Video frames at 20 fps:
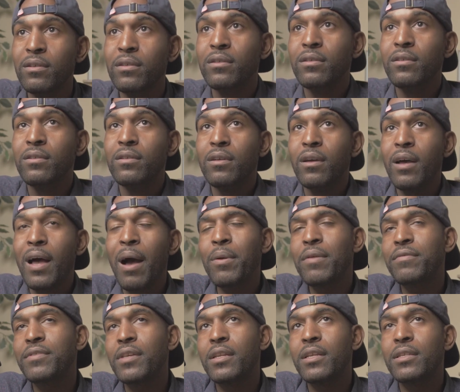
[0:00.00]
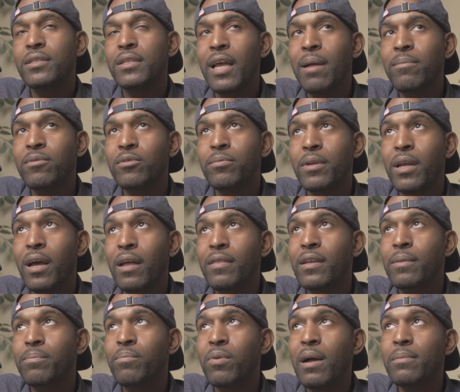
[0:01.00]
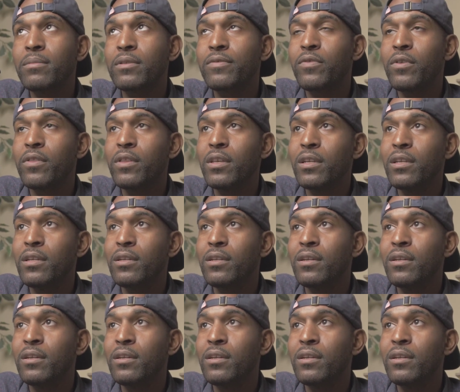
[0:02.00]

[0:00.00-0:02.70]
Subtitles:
I don't even say the establishment. I think problems for the